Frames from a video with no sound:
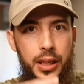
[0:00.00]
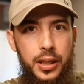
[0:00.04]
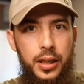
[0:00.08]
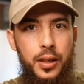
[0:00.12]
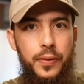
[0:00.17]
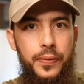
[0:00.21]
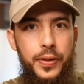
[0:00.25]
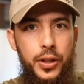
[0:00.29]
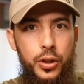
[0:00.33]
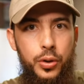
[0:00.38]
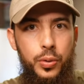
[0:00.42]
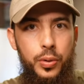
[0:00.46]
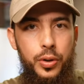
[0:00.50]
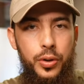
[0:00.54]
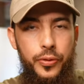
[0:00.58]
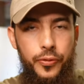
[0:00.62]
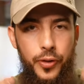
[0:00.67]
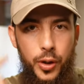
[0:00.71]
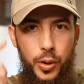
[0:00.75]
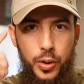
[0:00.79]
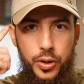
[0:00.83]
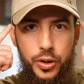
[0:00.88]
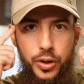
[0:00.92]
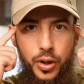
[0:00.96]
individuals
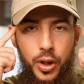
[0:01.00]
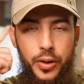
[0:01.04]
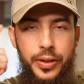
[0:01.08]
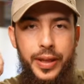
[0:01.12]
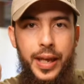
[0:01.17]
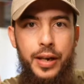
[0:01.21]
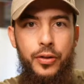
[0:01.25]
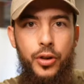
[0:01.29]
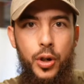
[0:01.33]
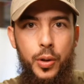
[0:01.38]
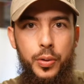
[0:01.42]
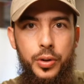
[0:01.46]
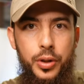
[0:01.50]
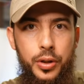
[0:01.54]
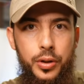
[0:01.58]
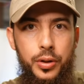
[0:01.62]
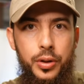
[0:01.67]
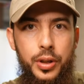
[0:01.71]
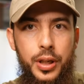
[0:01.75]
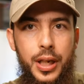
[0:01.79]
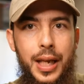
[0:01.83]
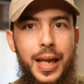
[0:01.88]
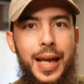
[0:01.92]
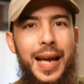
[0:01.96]
focused on their own
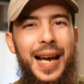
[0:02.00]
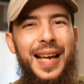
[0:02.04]
good